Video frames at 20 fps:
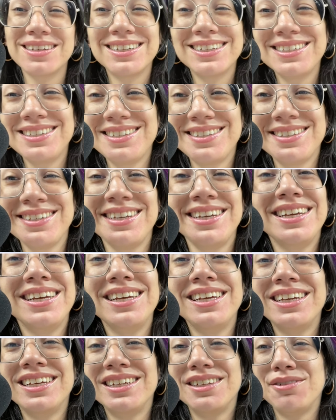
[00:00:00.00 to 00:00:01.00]
because
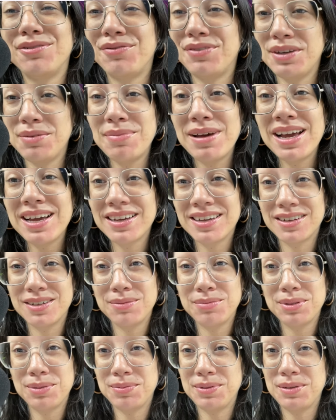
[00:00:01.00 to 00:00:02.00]
feedback
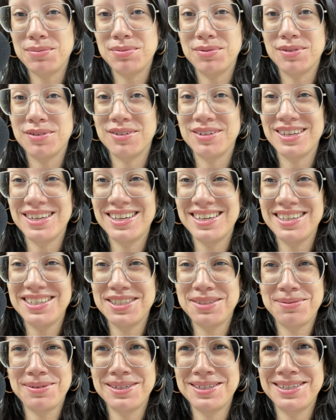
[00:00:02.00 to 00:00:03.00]
helps people,
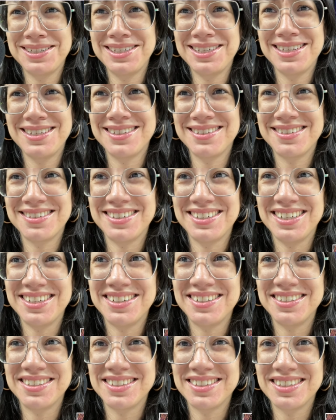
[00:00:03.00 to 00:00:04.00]
okay? Especially as
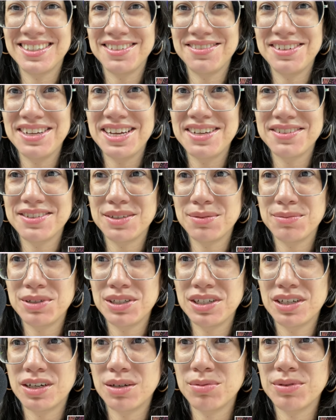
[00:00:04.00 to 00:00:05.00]
creators. Like, we have so
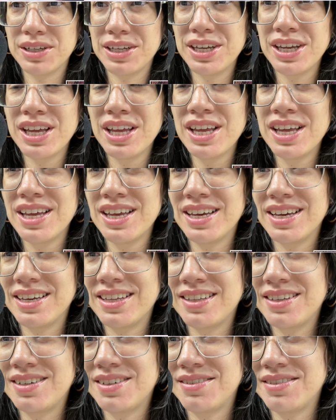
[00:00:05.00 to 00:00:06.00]
much on our plate.
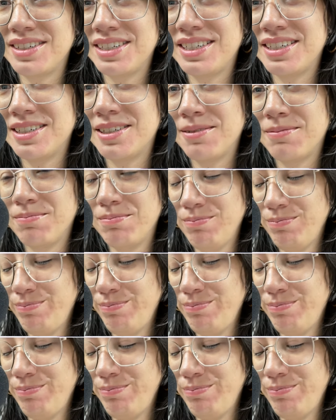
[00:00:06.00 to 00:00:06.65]
And then over here,